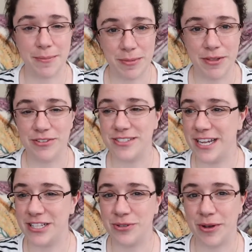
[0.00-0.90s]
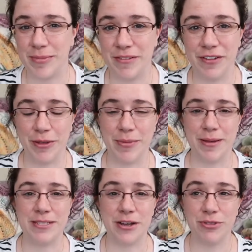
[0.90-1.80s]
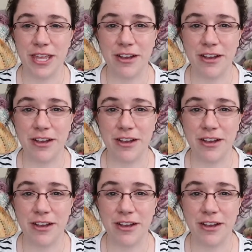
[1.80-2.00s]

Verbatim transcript: happy Mother's Day to all my fellow moms out